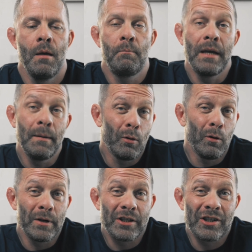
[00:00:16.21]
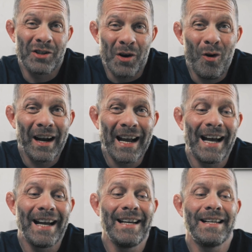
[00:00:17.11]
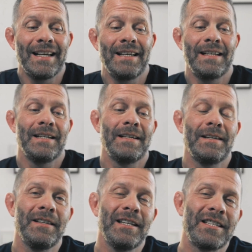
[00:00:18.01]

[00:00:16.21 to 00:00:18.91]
People were so kind, and the